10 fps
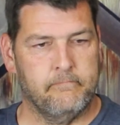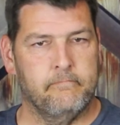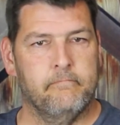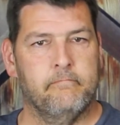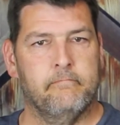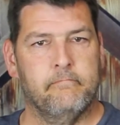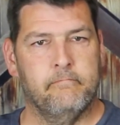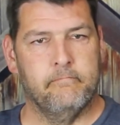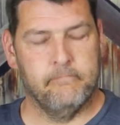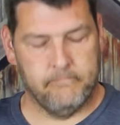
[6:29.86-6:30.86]

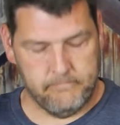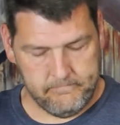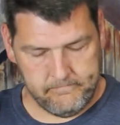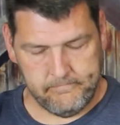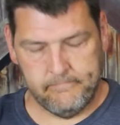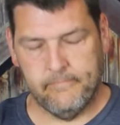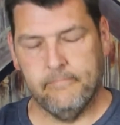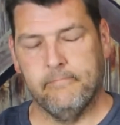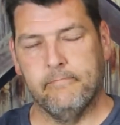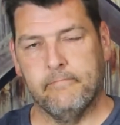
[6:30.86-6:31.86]

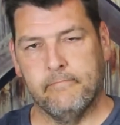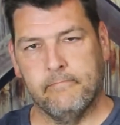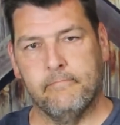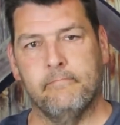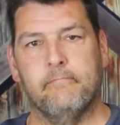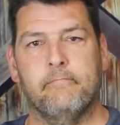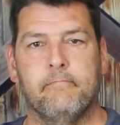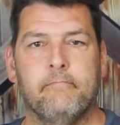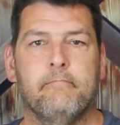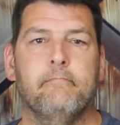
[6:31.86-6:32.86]

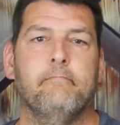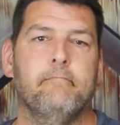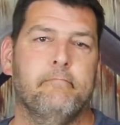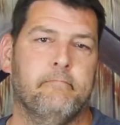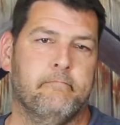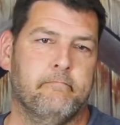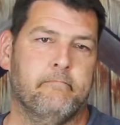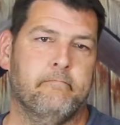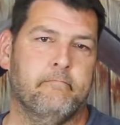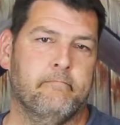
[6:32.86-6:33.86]

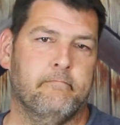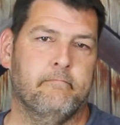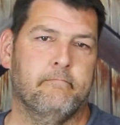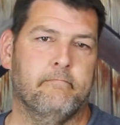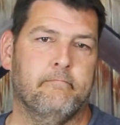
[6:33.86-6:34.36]
The person shown says nothing.